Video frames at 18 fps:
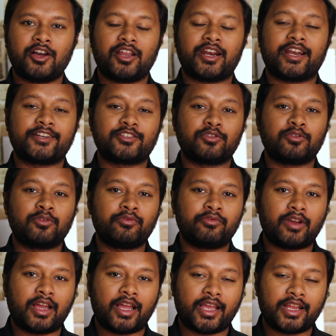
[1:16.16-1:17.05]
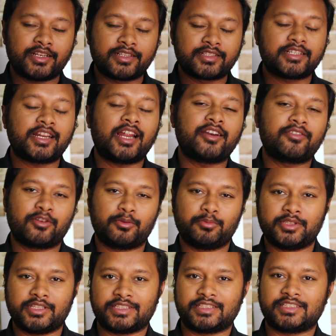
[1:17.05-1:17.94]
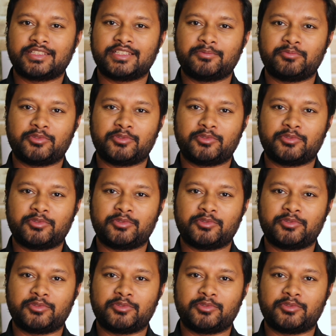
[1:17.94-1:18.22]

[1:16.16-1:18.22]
Alright, so I'll start from this